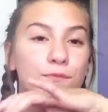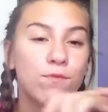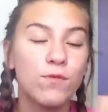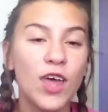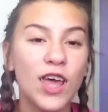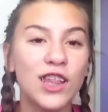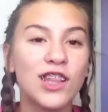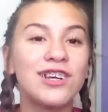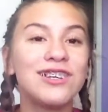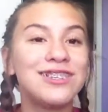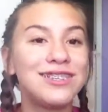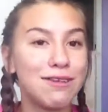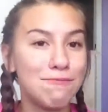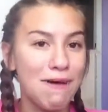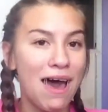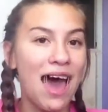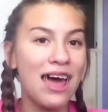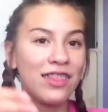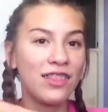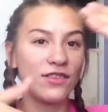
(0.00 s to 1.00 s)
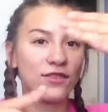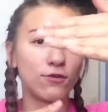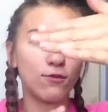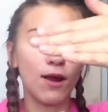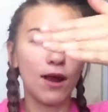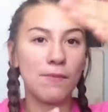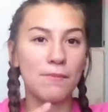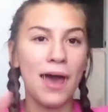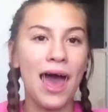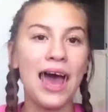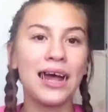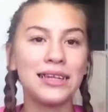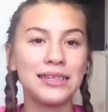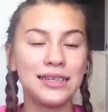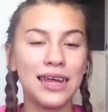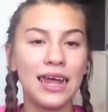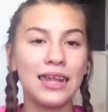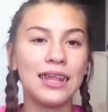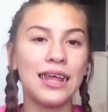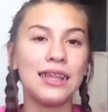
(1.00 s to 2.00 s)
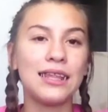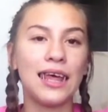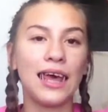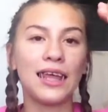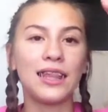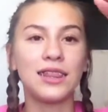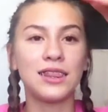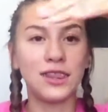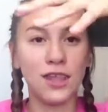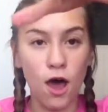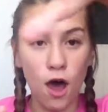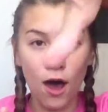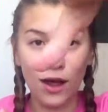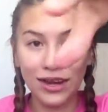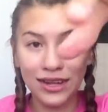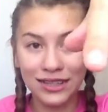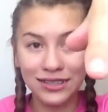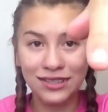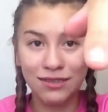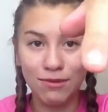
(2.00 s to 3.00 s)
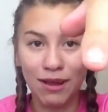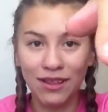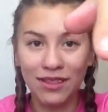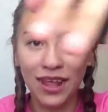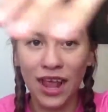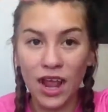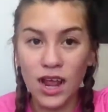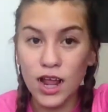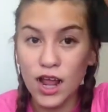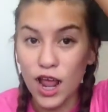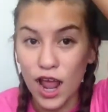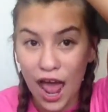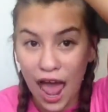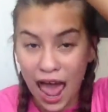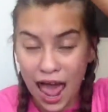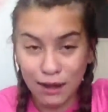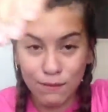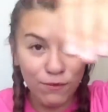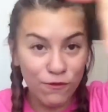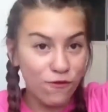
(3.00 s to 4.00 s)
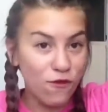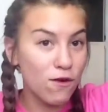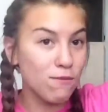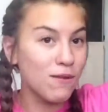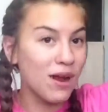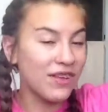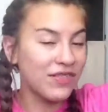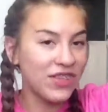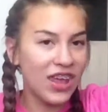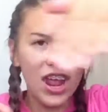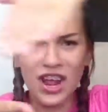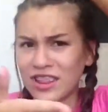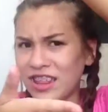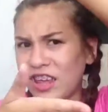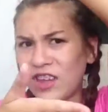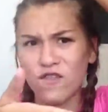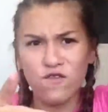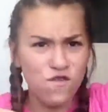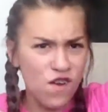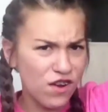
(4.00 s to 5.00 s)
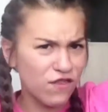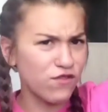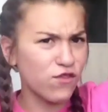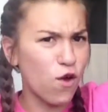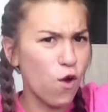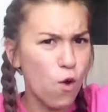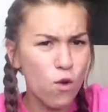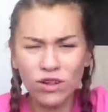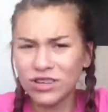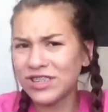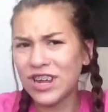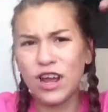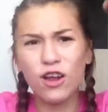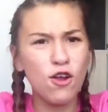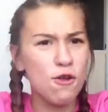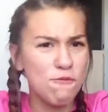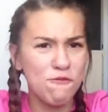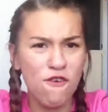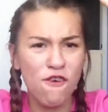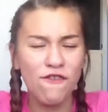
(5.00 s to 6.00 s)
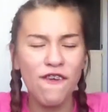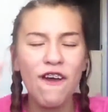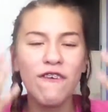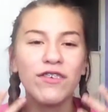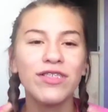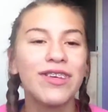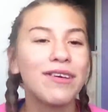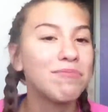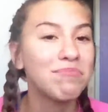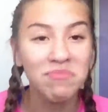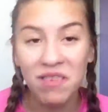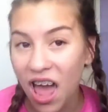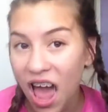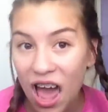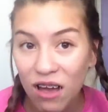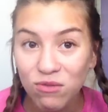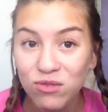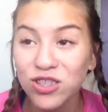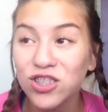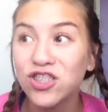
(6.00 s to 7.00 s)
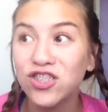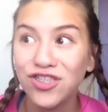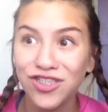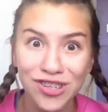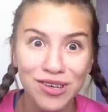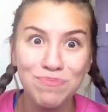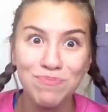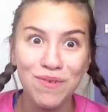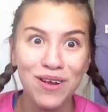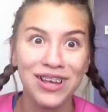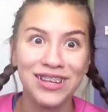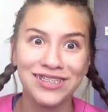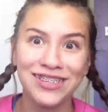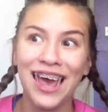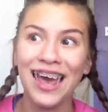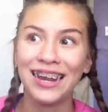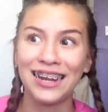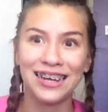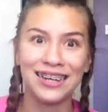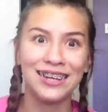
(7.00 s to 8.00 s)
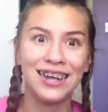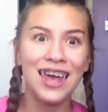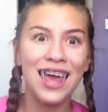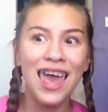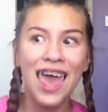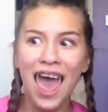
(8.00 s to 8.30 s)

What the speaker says: there's the mat, the square mat, and then like the audience right there. I performed right there, like in front of the whole entire group, in front of everything." I was super excited.